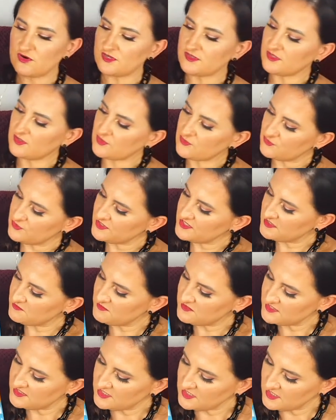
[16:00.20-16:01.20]
the
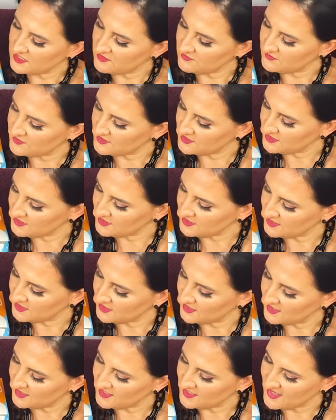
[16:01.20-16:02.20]
Christmas Eve in
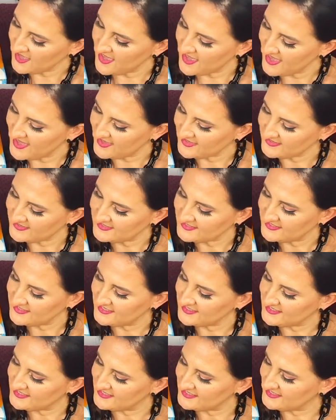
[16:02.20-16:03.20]
here, and
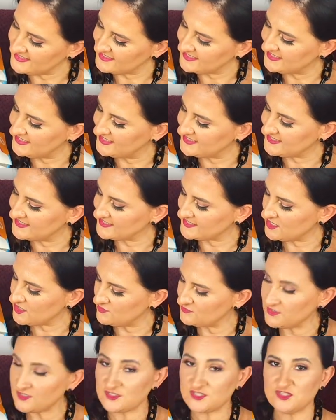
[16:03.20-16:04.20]
this is
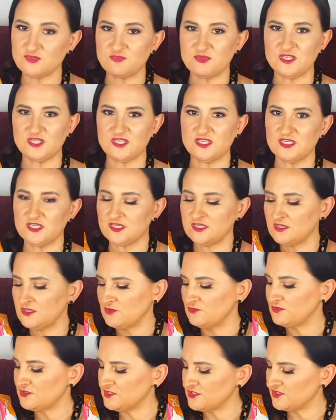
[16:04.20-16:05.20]
going to be,
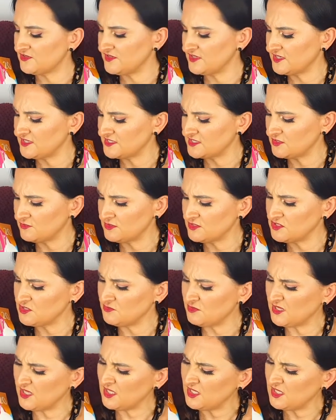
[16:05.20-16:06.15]
what do you think it's going to be?